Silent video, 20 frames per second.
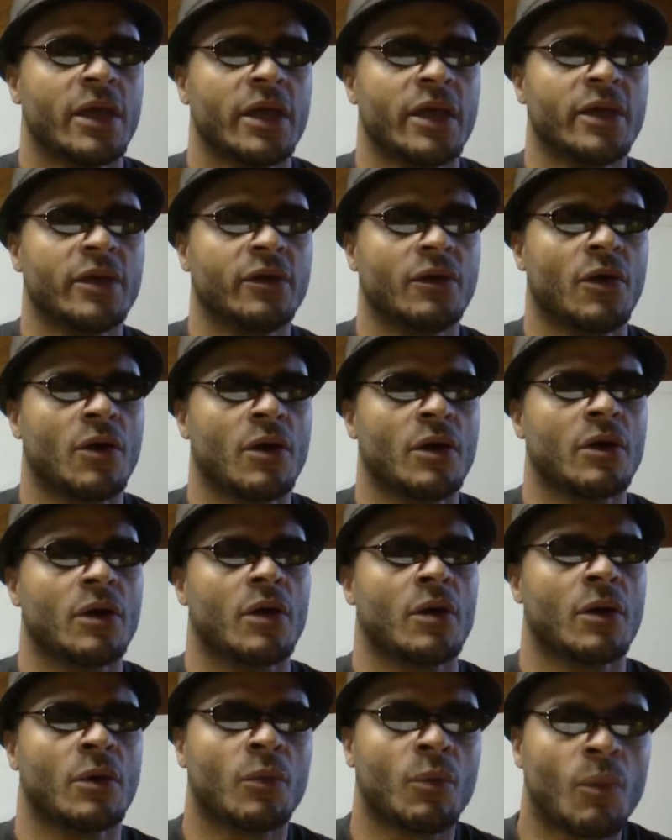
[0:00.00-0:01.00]
Here are
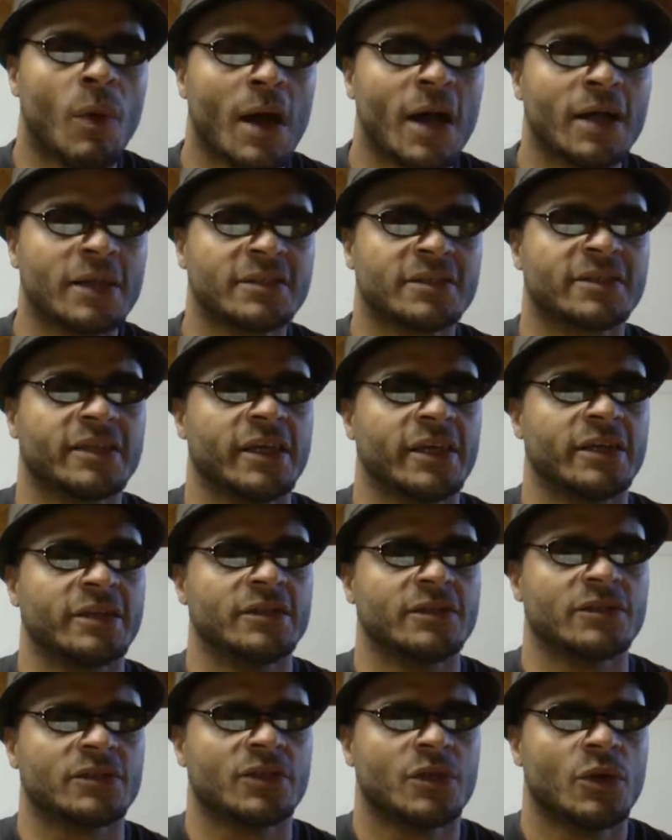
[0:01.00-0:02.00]
our
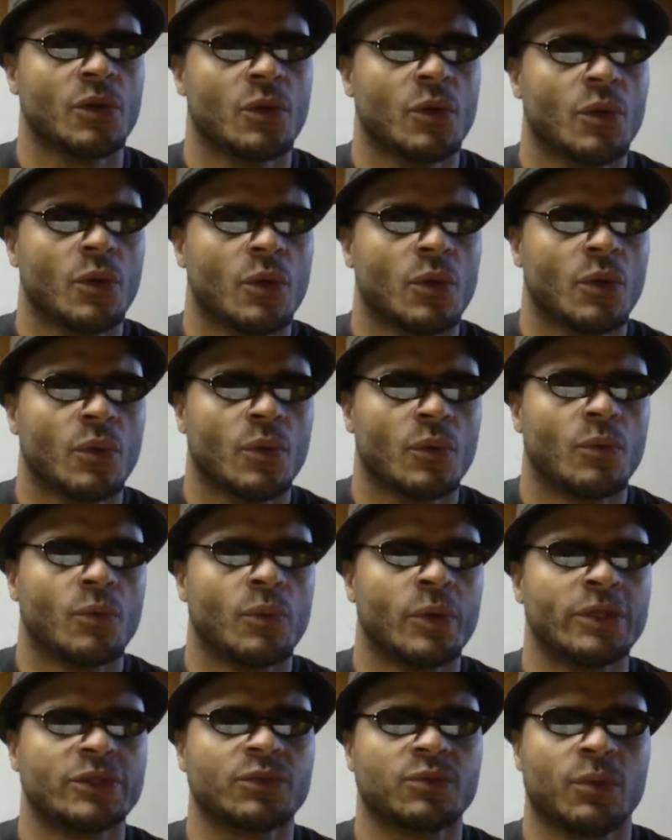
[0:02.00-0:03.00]
wineskins,
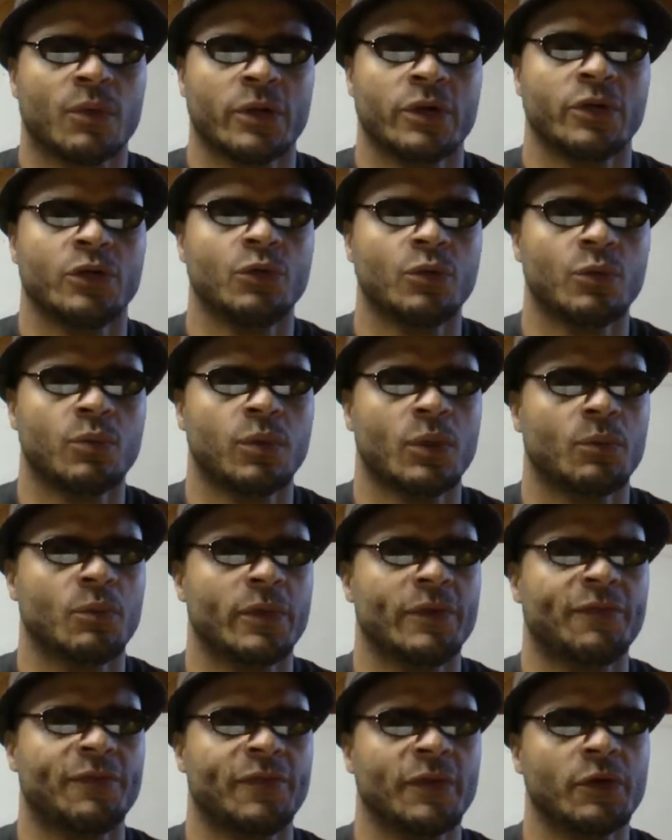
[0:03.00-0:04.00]
which were new when
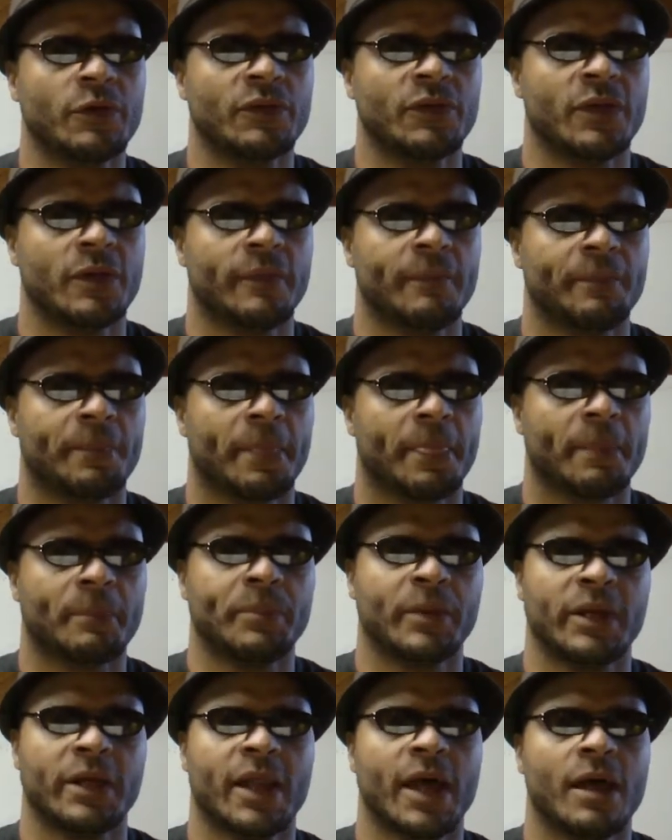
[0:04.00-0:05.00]
we filled them,
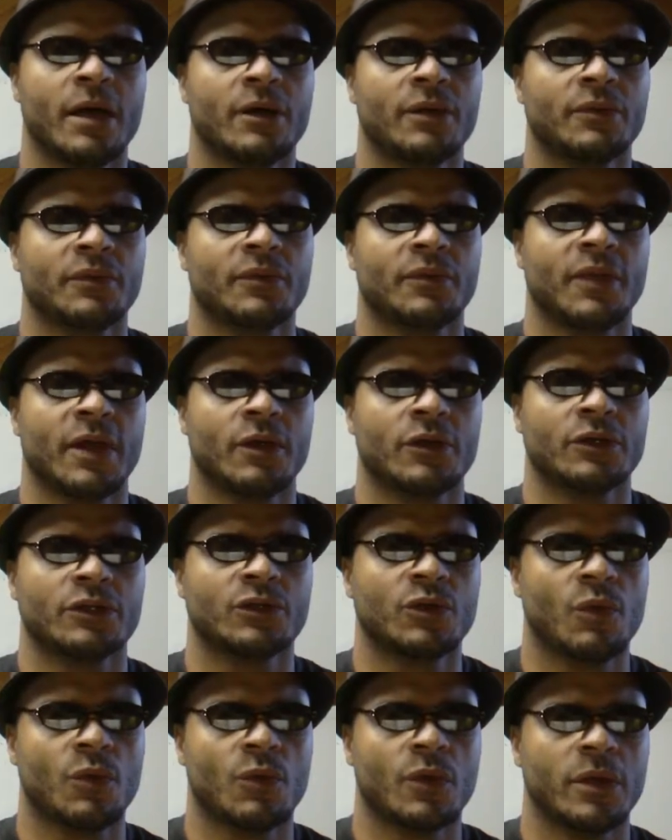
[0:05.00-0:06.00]
but now they are
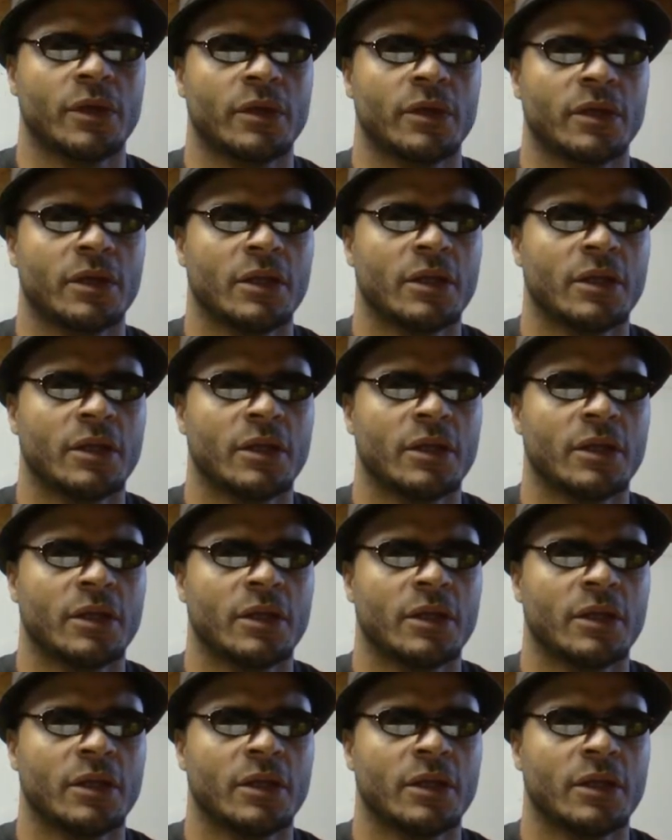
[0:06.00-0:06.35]
torn.